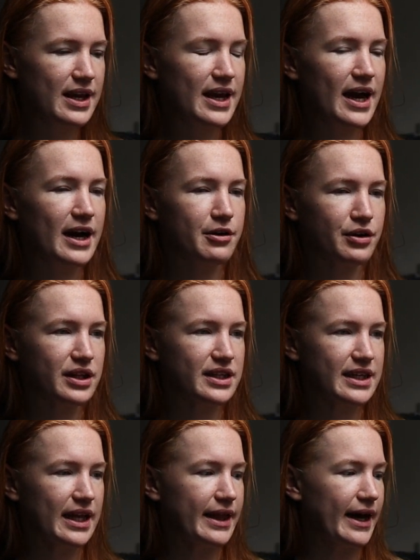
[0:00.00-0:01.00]
Yeah, I really
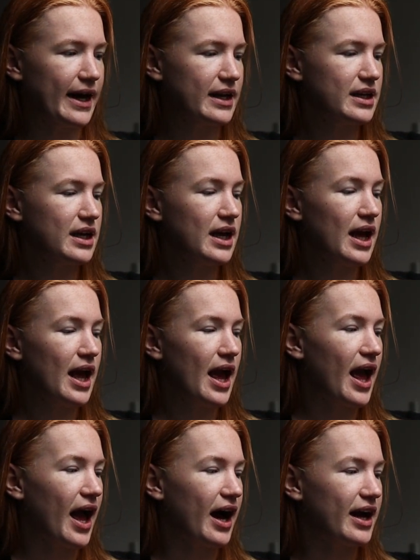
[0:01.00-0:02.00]
needed
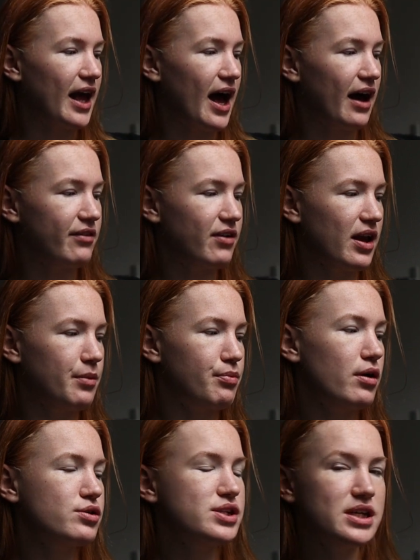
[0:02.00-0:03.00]
that. And I have a
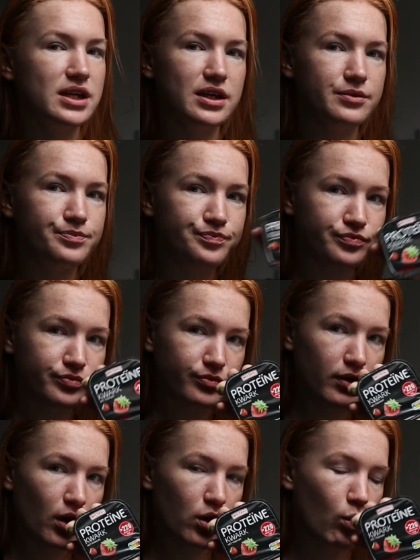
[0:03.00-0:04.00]
protein
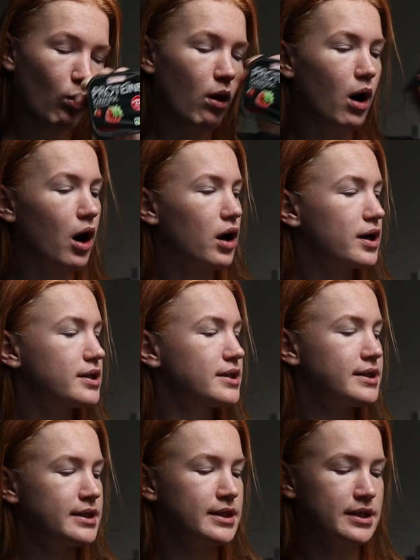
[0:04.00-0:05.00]
quark
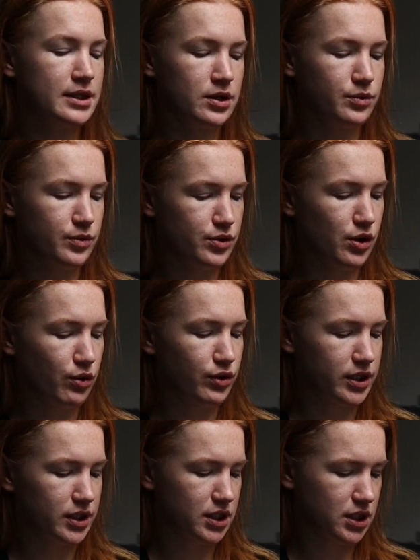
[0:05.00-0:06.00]

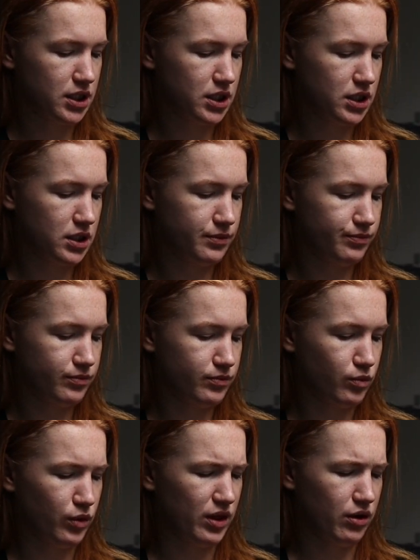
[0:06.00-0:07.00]
yogurt
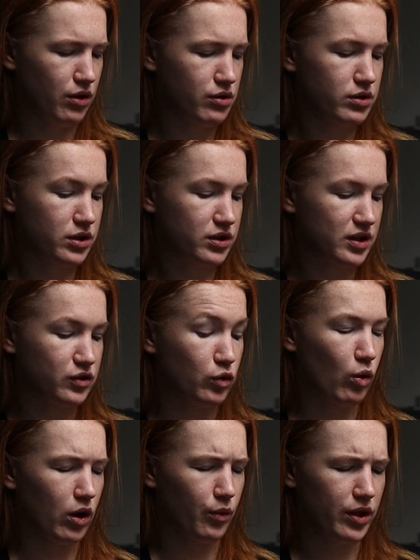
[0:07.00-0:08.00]
with yogurt. It's
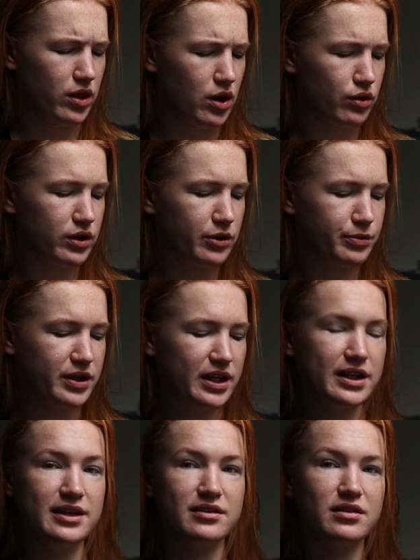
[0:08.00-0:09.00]
quark with yogurt, but
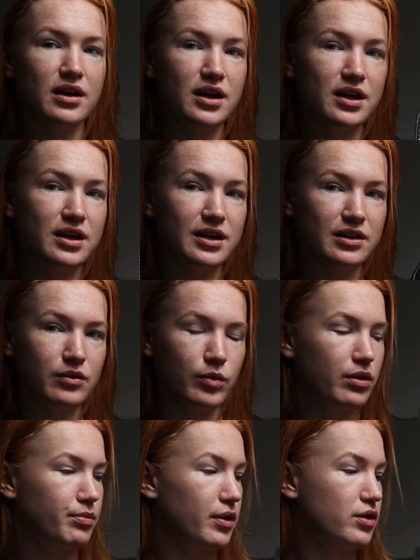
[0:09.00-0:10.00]
at least is
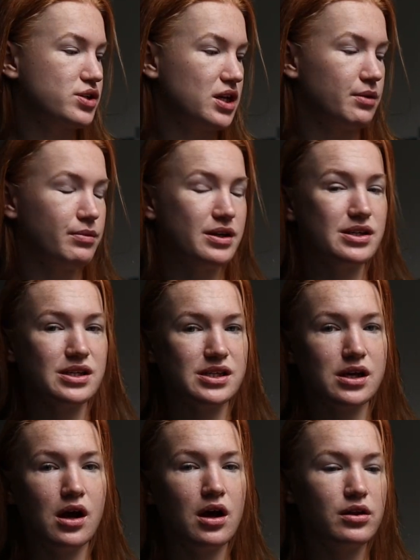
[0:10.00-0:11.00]
with protein,
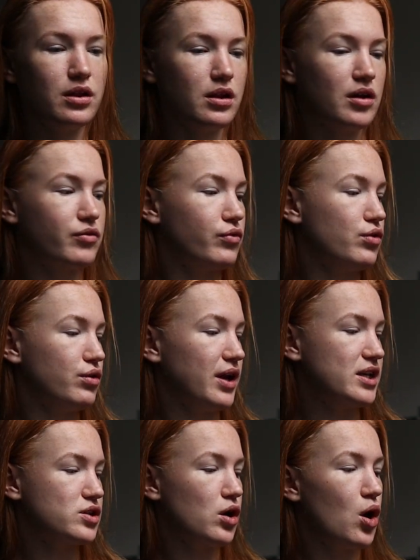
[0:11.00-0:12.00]
because the last few
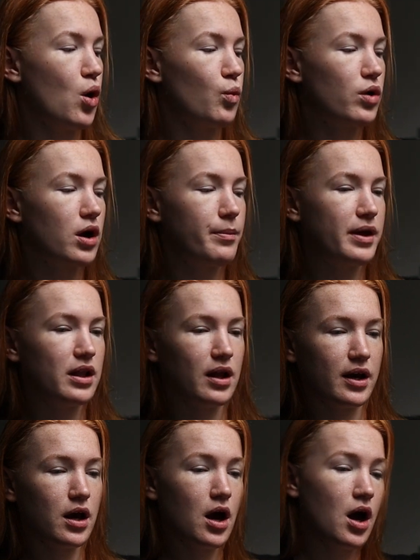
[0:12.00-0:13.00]
days were a bit
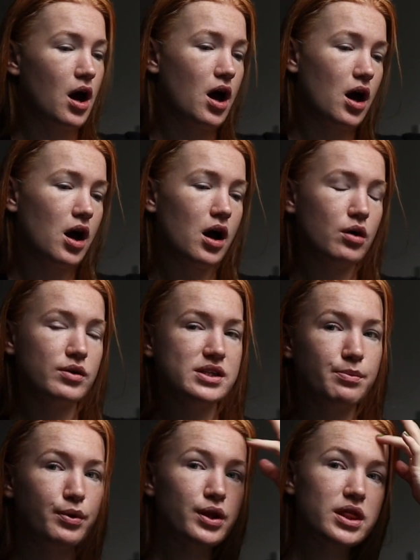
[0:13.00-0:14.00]
like, oh,
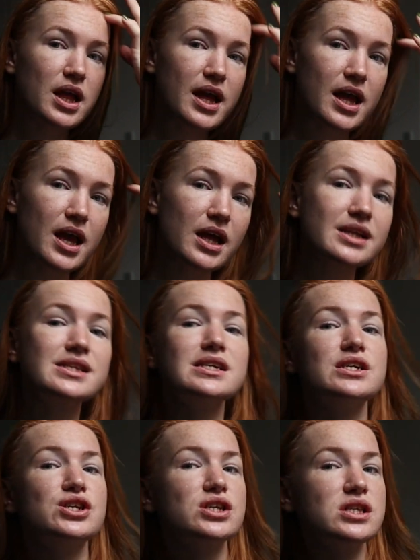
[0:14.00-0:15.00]
it's a birthday, let's
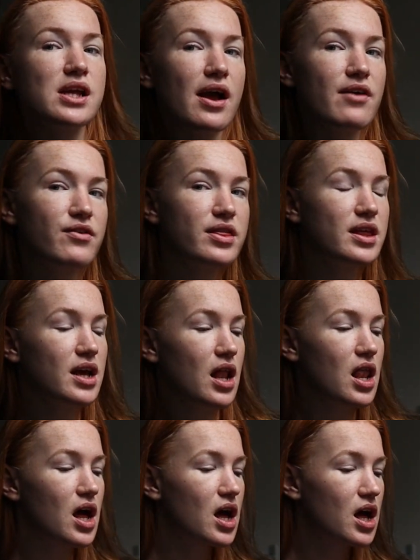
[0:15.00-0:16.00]
eat just everything I
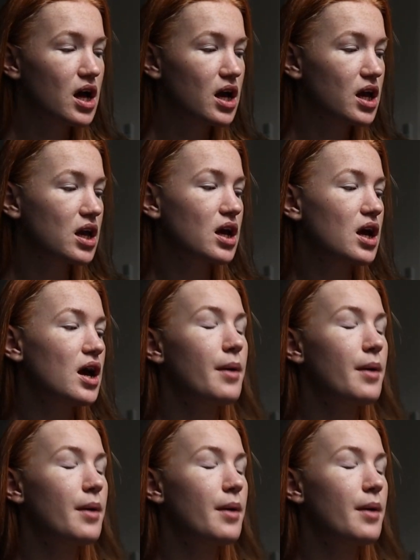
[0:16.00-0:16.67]
like.